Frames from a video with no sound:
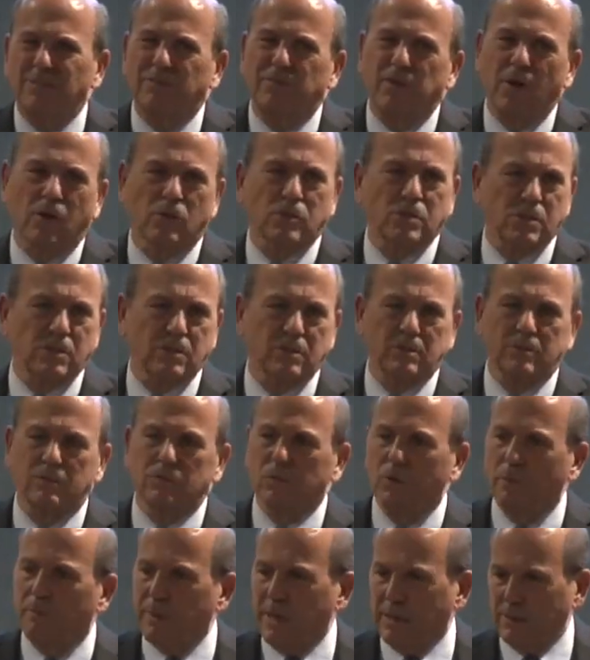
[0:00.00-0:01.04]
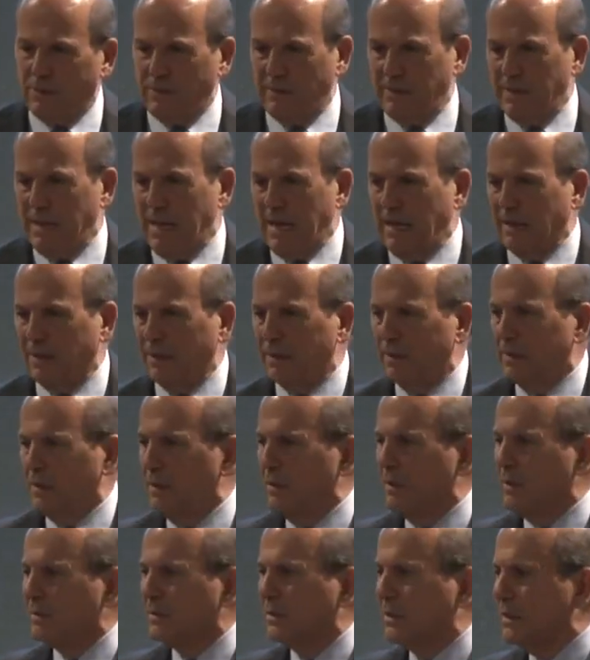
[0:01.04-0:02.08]
folks, we're better than that.
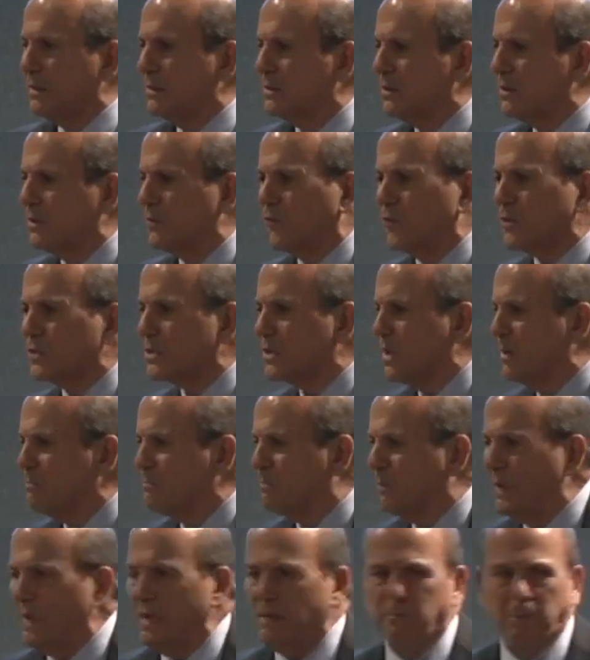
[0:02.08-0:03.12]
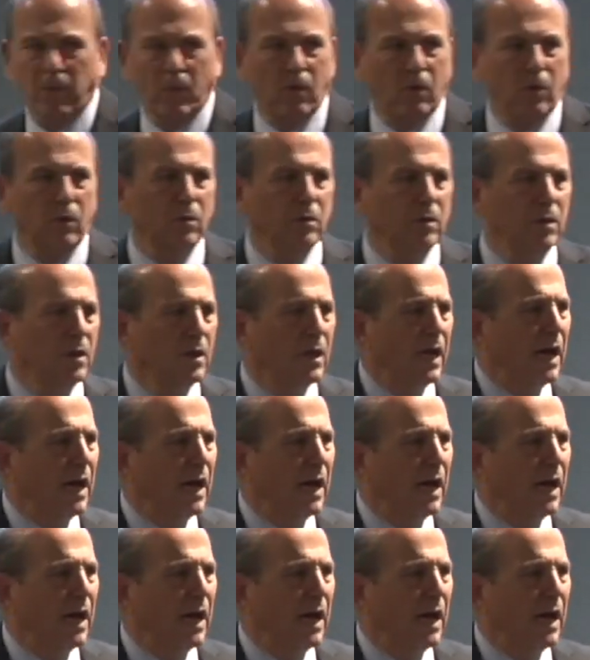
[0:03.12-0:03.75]
You know, for some people,